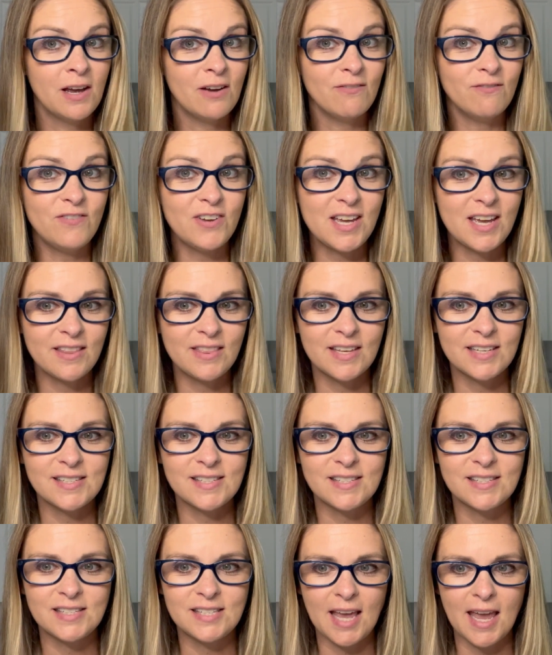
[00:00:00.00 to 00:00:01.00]
via the
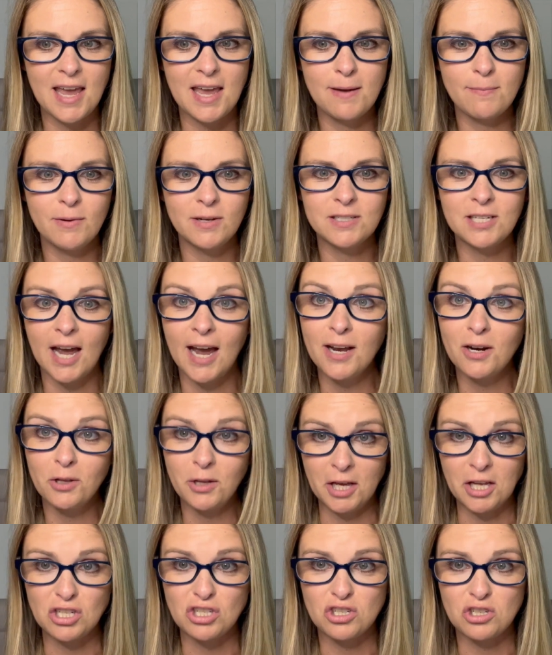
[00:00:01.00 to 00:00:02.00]
same title
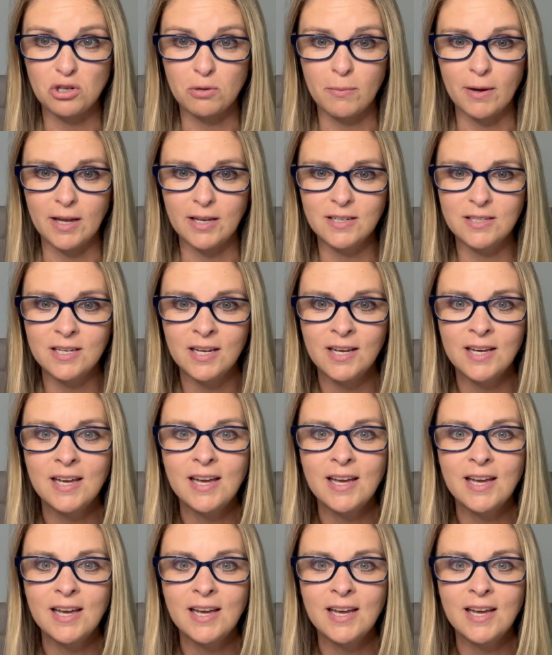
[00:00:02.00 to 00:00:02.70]
instrument